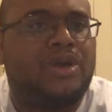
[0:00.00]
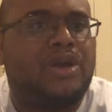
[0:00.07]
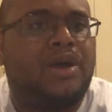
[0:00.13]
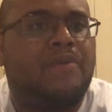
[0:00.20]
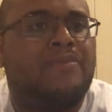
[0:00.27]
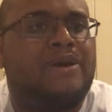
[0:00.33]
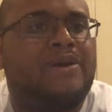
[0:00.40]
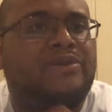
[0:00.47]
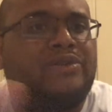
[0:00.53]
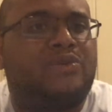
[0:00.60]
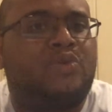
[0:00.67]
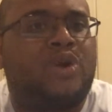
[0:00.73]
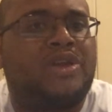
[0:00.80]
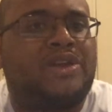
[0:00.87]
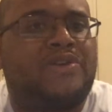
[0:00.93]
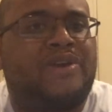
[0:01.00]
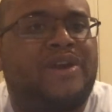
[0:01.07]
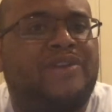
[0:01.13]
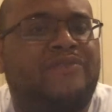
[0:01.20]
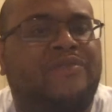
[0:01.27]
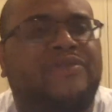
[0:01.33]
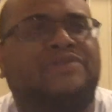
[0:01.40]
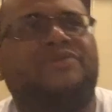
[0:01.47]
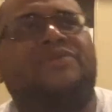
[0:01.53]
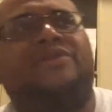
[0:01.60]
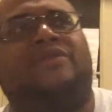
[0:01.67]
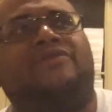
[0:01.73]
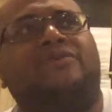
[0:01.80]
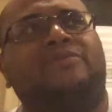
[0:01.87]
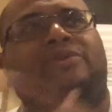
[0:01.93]
about the 1-year anniversary
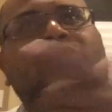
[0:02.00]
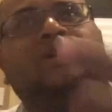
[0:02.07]
of the Bill